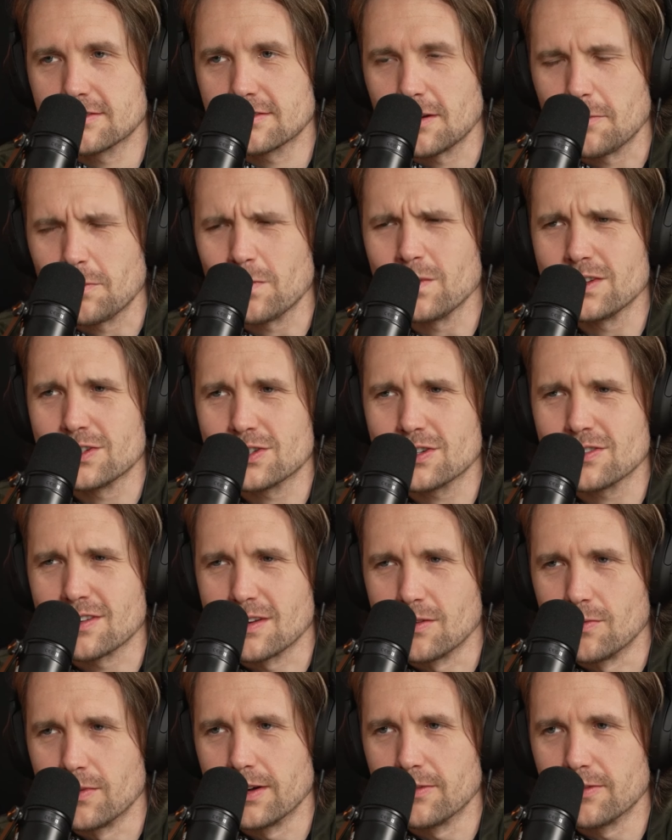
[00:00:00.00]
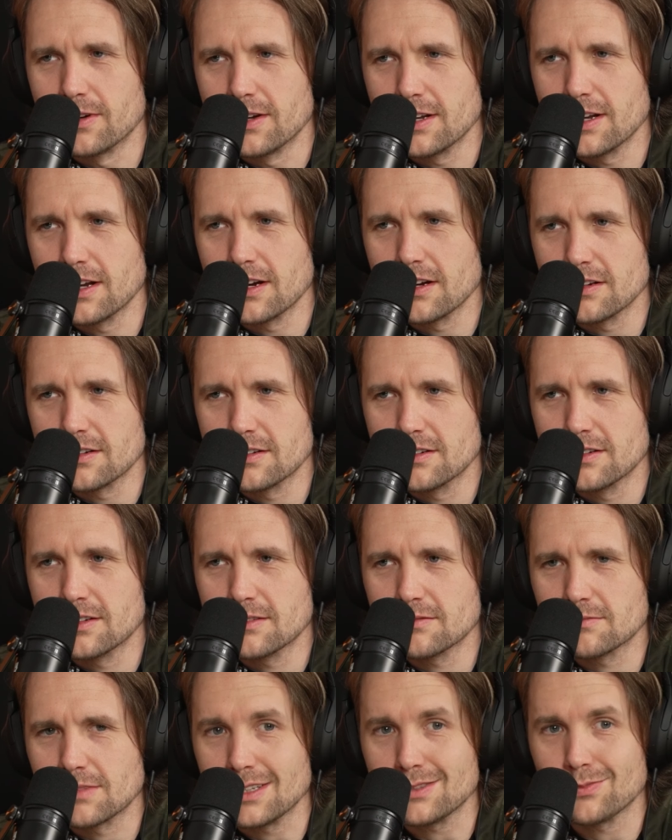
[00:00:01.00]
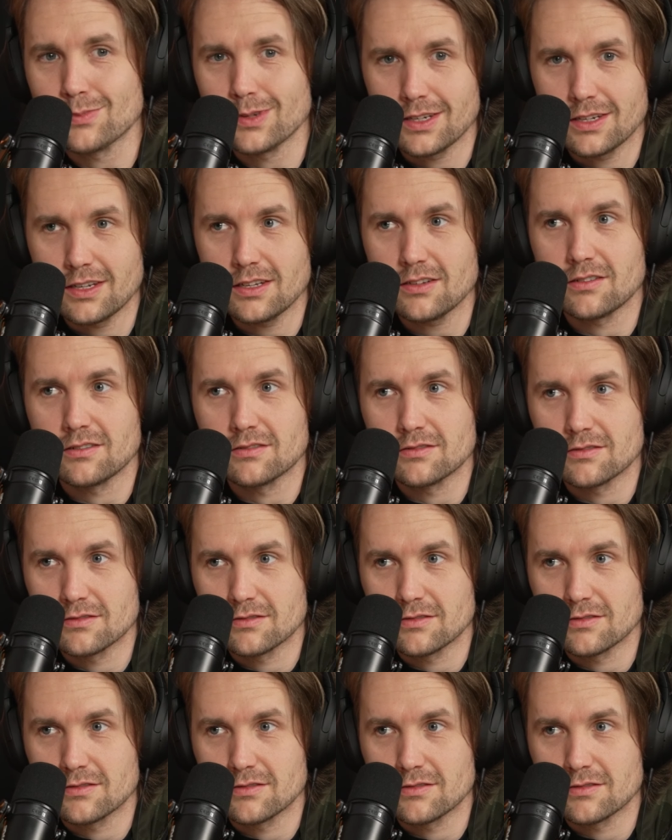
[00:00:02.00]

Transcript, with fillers: I'm pretty sure he went one year. That's a big deal.